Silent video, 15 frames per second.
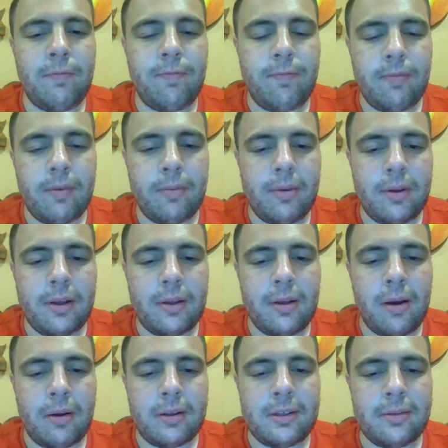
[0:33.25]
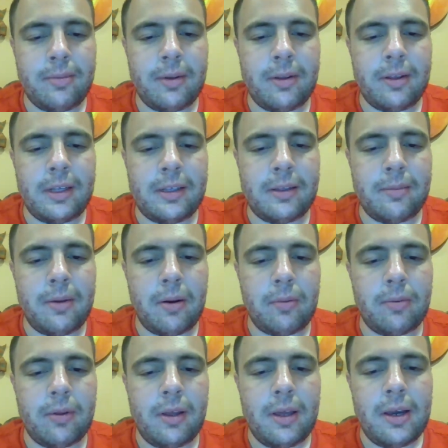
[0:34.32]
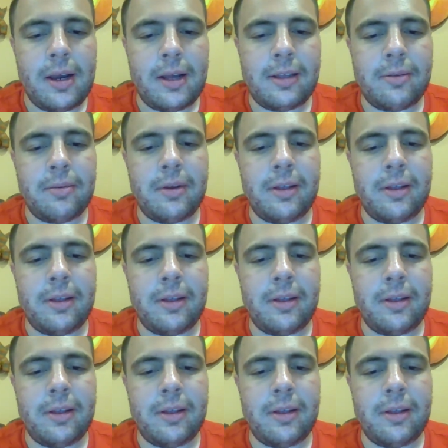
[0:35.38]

Is in the middle of is